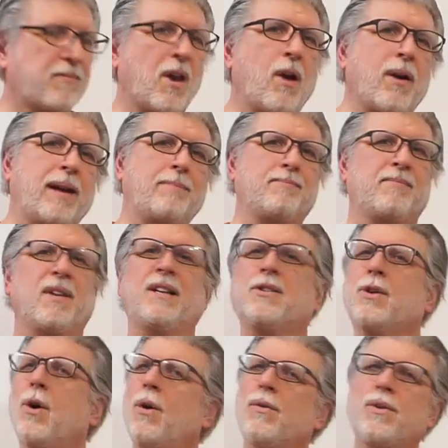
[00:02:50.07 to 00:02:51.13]
All right, let's
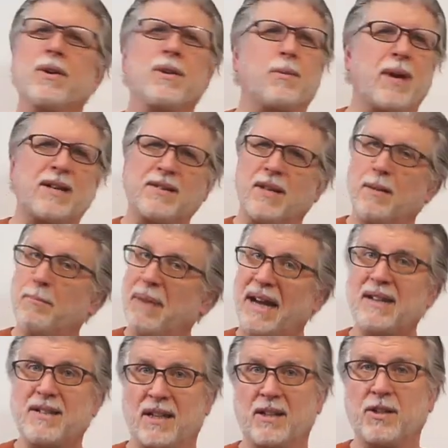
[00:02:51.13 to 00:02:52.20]
go over the rest of the
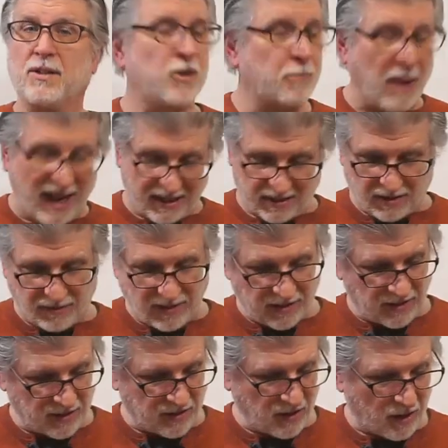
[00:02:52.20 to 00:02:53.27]
basic specs of this
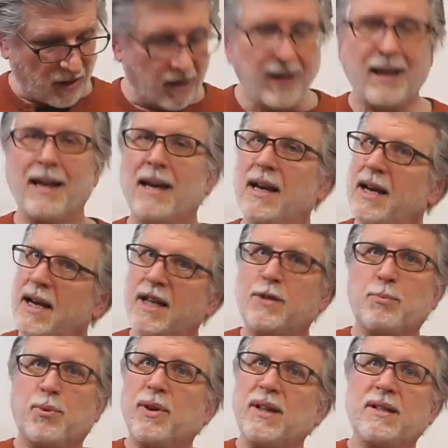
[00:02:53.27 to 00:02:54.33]
guitar. It's
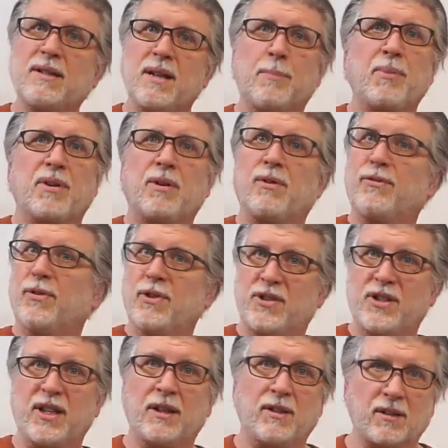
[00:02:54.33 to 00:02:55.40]
pretty typical for a
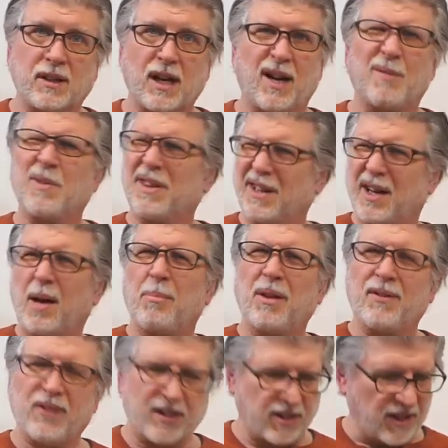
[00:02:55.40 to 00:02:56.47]
single cut with a couple
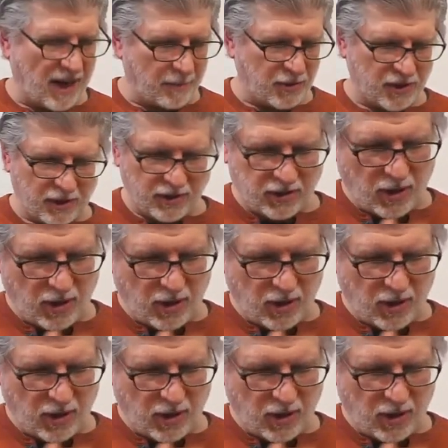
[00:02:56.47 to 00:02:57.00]
of exceptions.